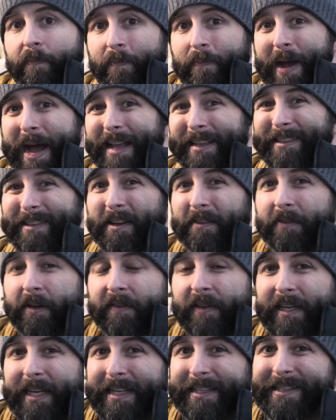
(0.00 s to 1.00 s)
positive of
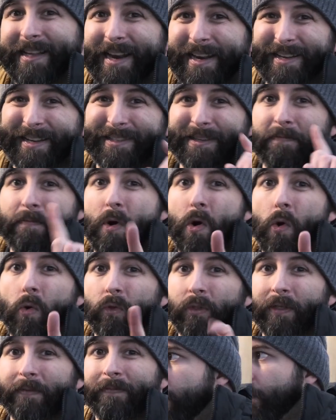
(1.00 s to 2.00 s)
it is that it doesn't
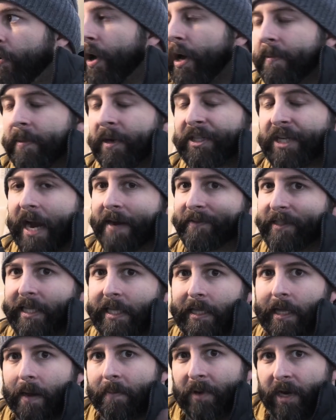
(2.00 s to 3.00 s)
mold. Pretty much everything
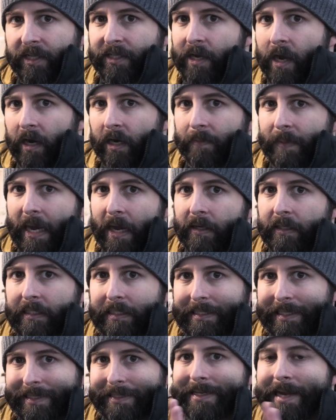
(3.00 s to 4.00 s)
that I'm gonna talk about
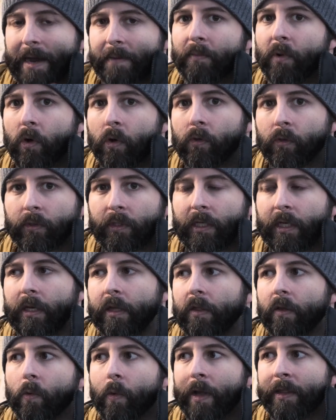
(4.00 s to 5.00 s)
does not mold.
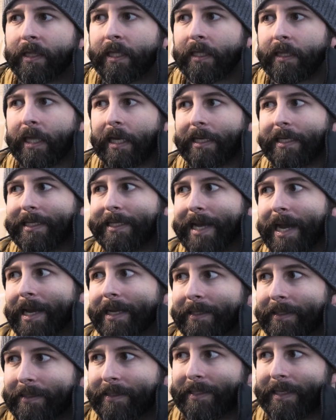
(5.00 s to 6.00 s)
The one thing that
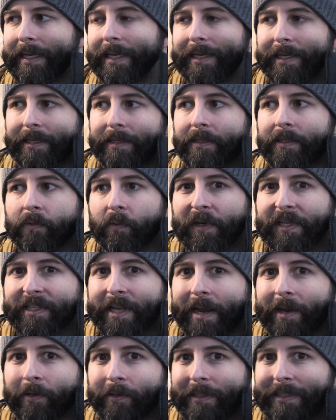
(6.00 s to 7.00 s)
does is
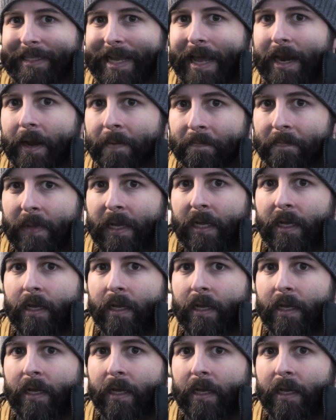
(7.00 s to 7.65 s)
recycled denim.